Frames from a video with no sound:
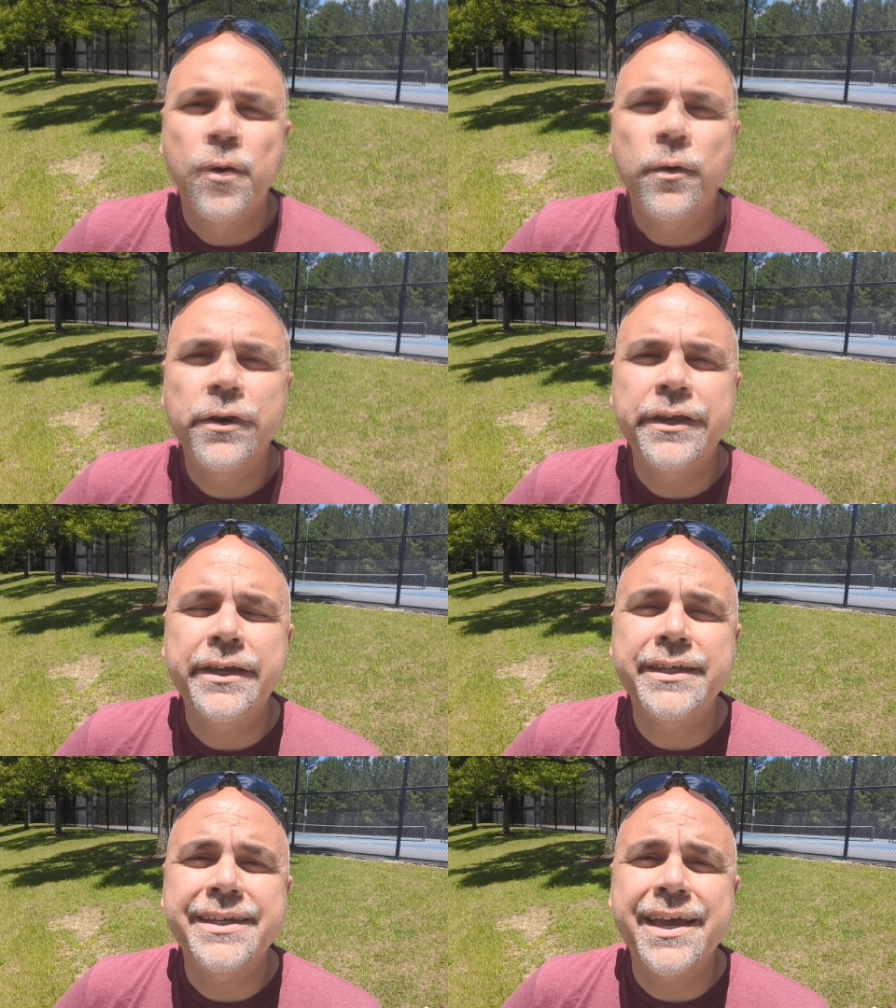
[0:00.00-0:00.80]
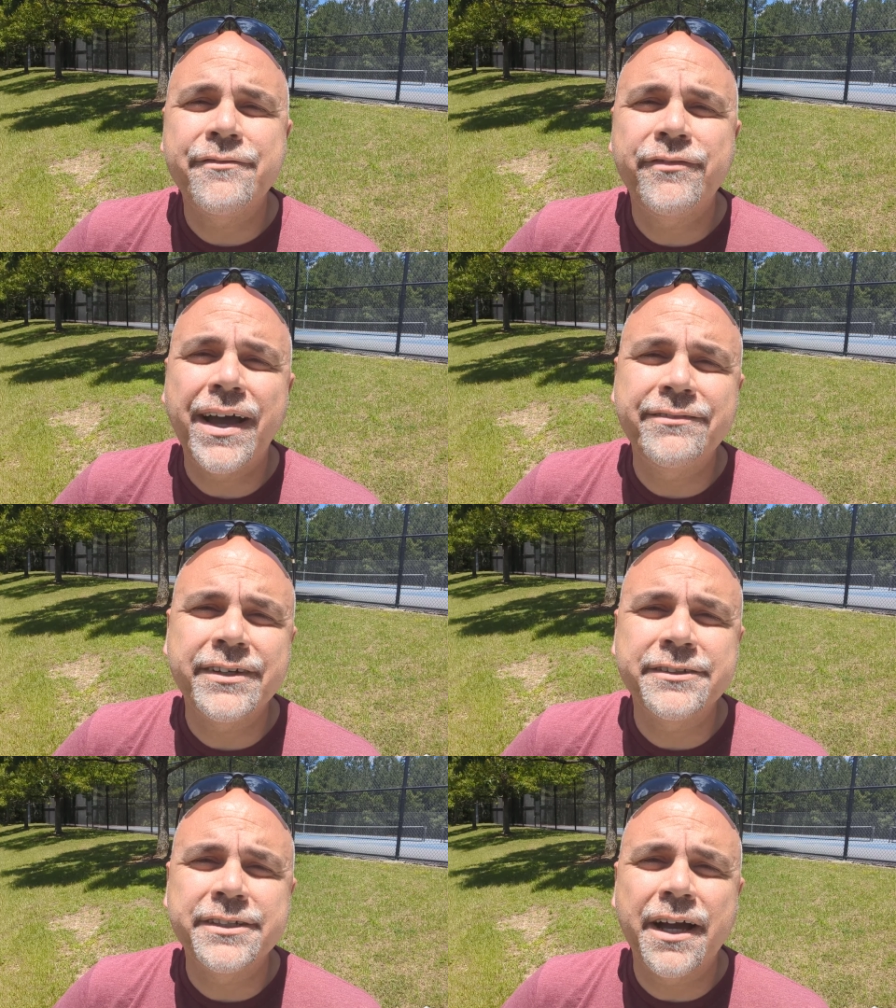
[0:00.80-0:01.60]
Or you could take
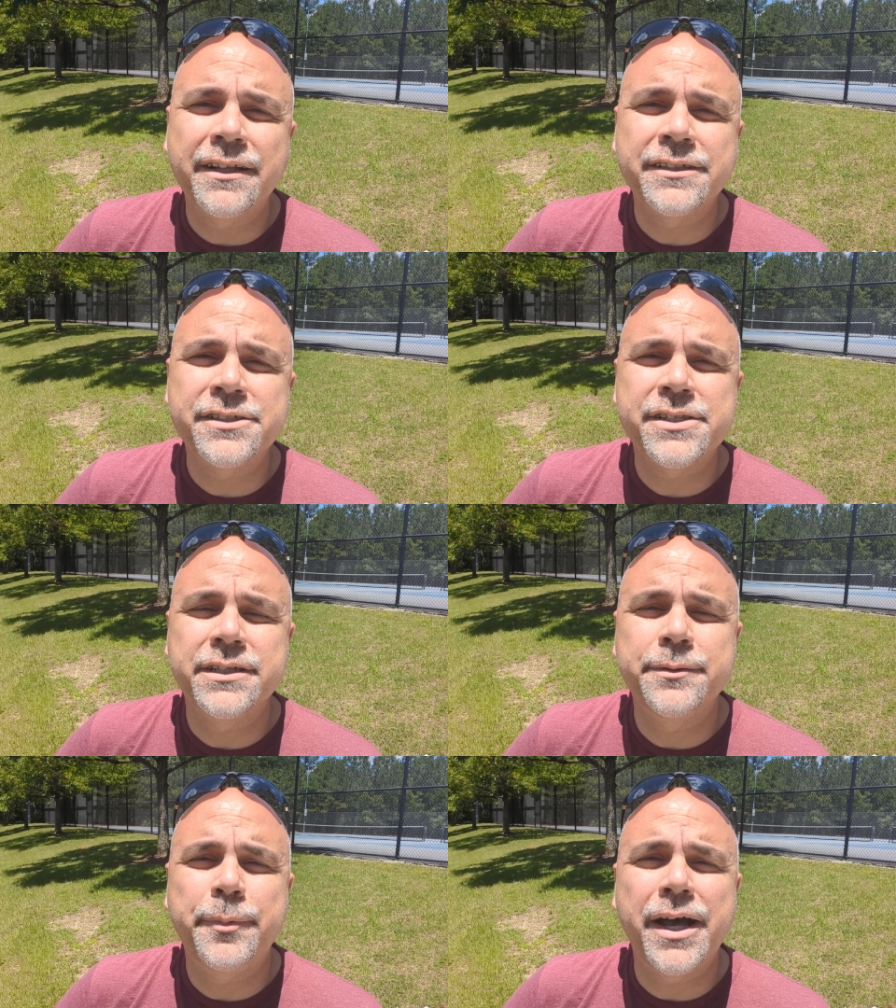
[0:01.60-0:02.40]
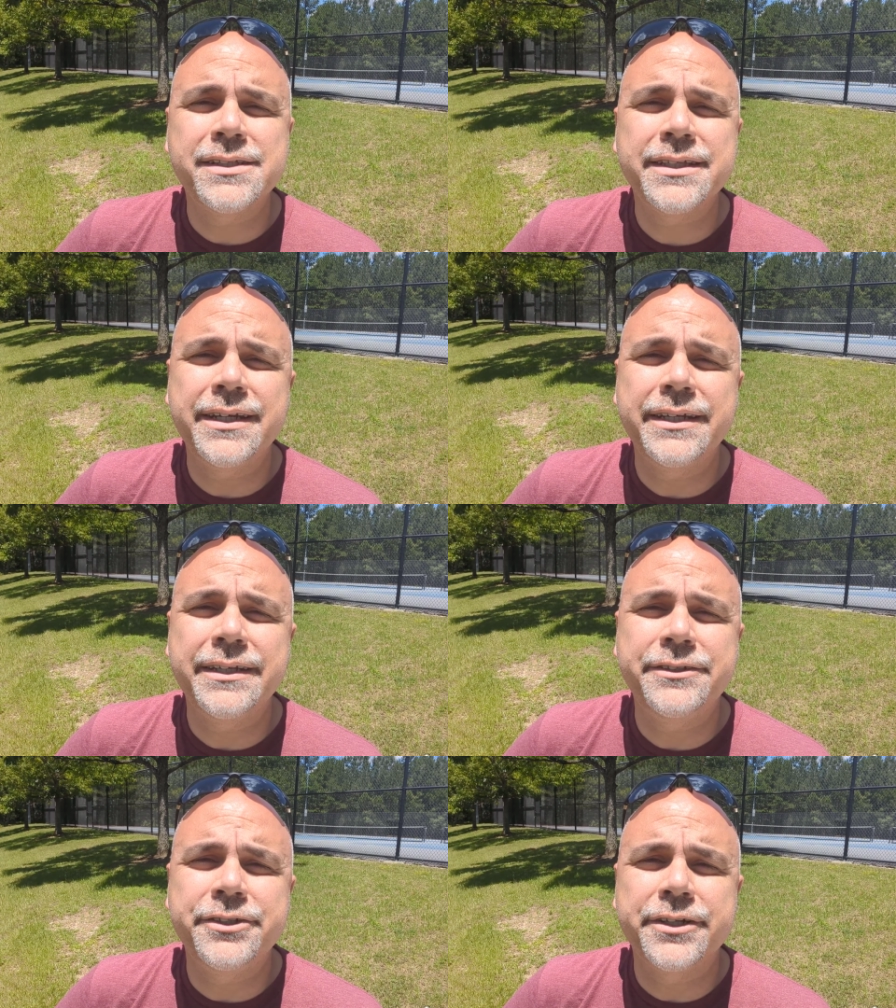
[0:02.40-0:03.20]
$500 and deposit it
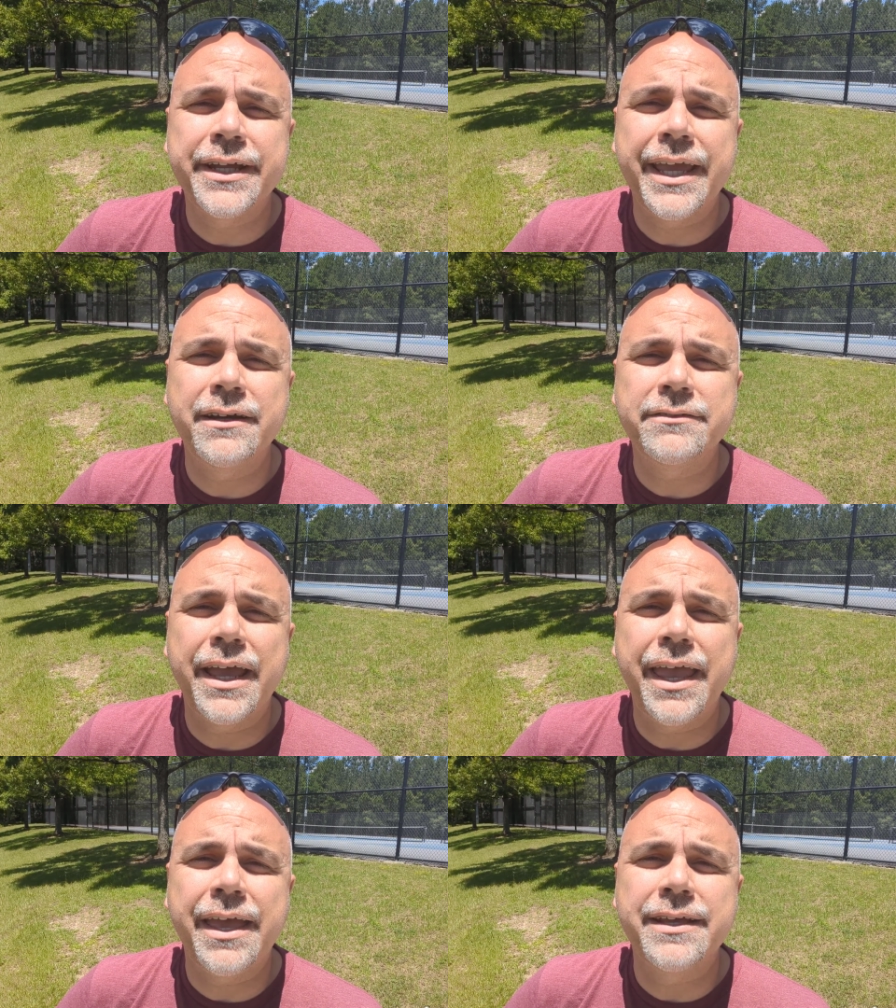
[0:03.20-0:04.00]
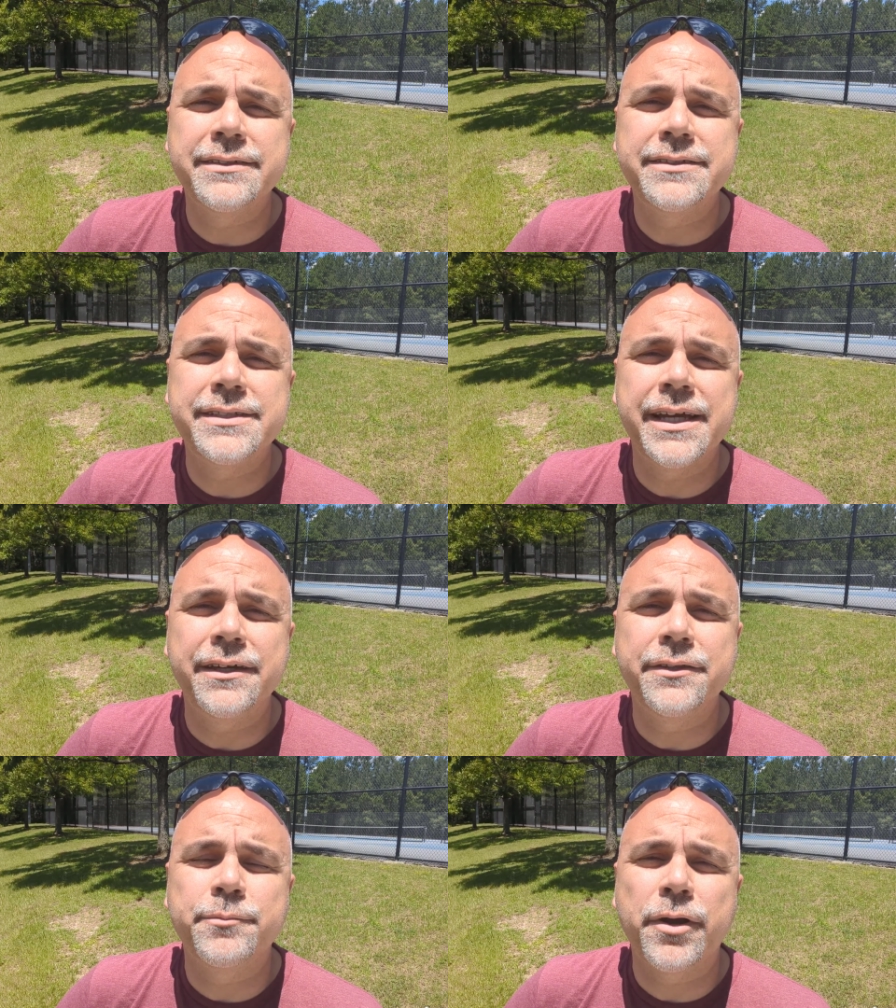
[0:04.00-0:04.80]
into your account and
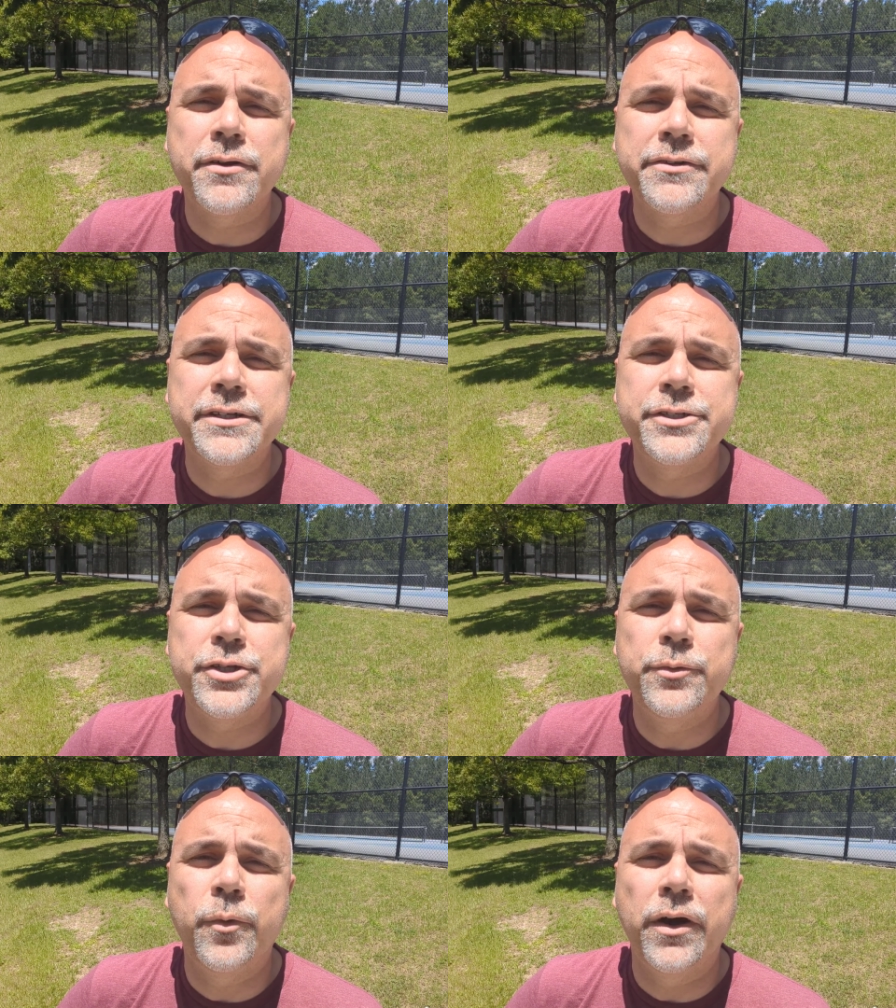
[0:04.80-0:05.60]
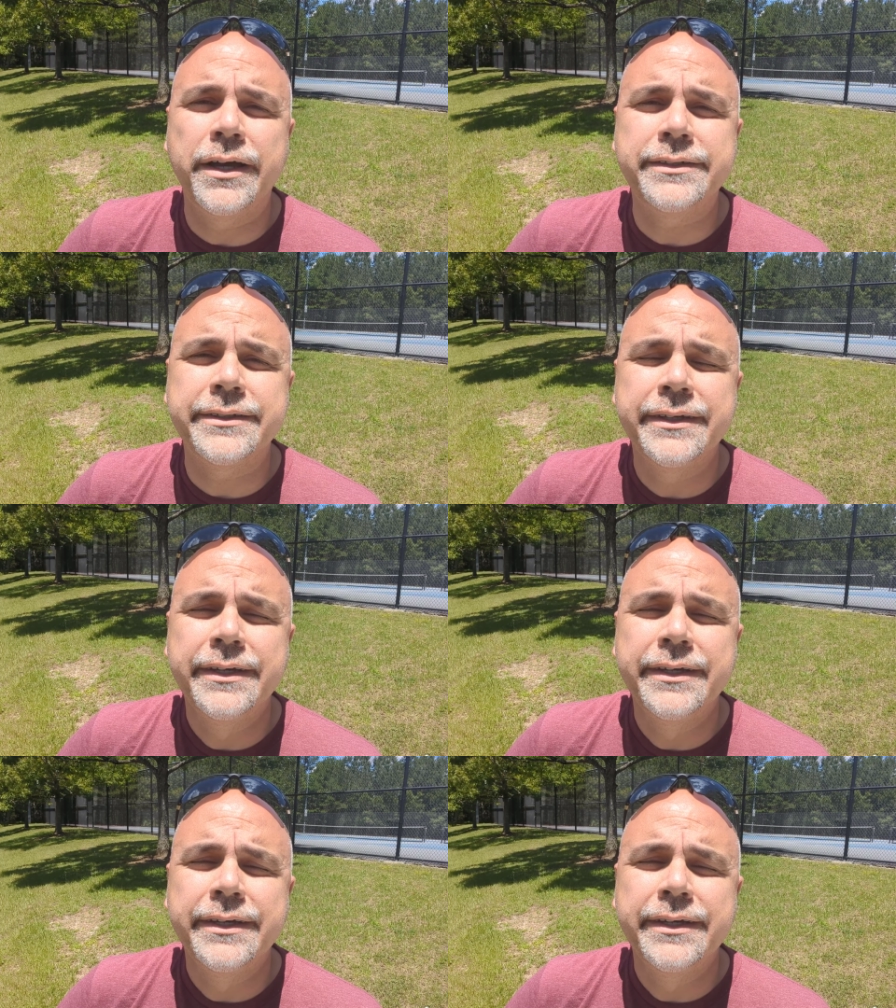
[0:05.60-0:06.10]
tell the brokerage you want